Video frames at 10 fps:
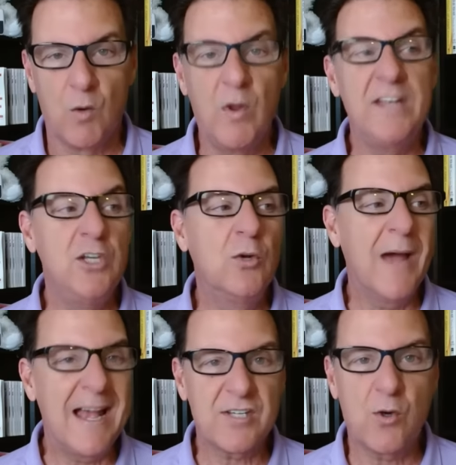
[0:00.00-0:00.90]
When you
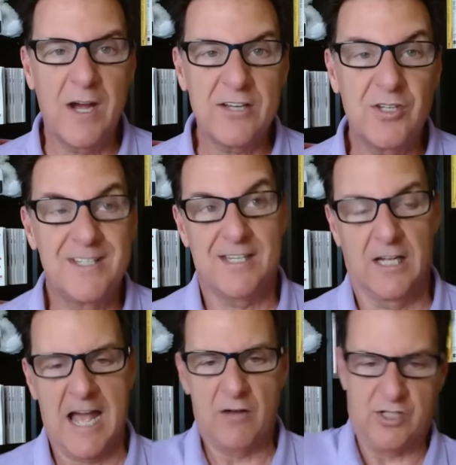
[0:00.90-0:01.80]
ask questions, it
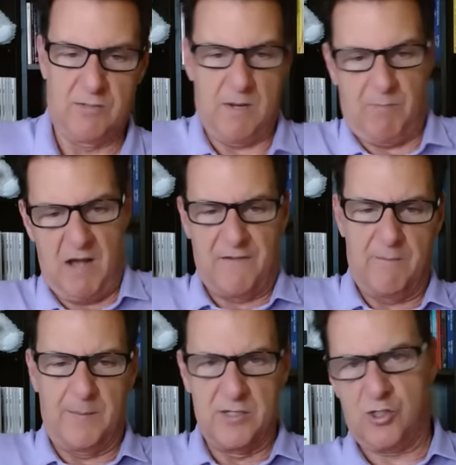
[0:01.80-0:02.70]
allows him to puff
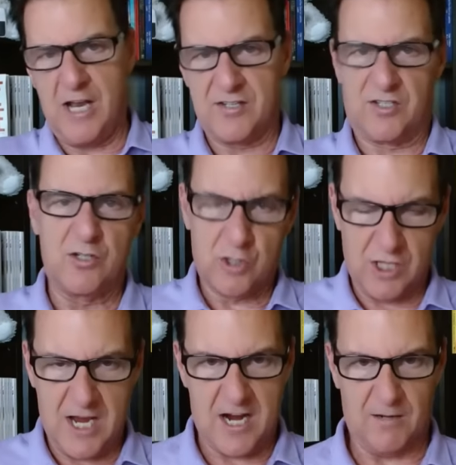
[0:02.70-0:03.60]
up his chest and
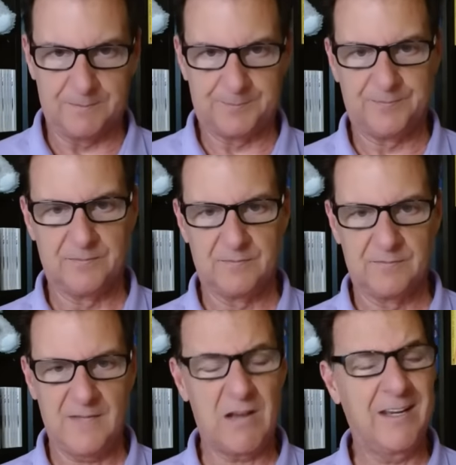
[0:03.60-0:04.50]
share.
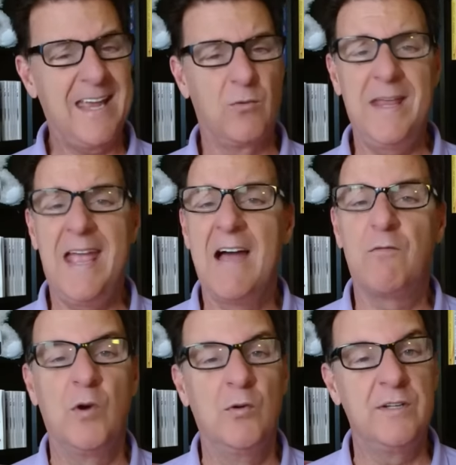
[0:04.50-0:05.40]
Now, again, we have
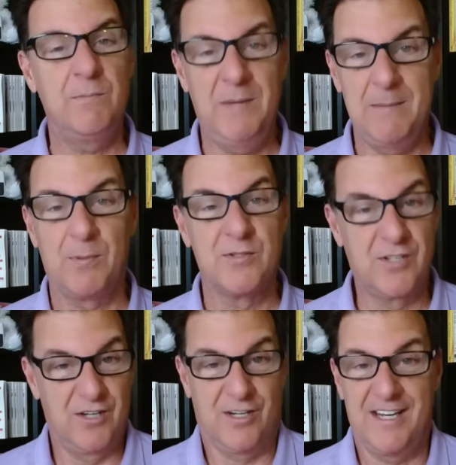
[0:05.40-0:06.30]
wounded people,
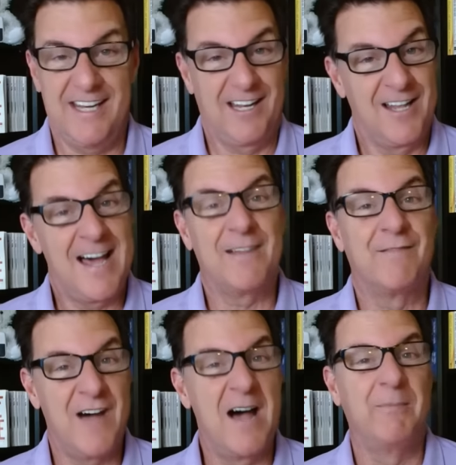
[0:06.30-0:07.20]
so you're going to get a lot
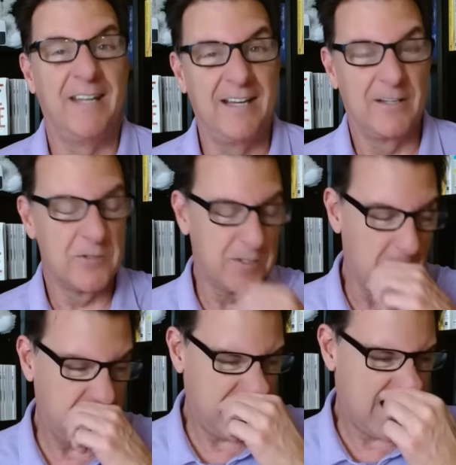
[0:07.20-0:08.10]
of vomiting. There's
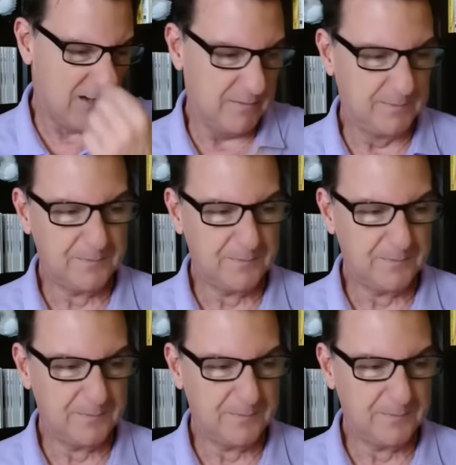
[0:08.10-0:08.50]
no doubt.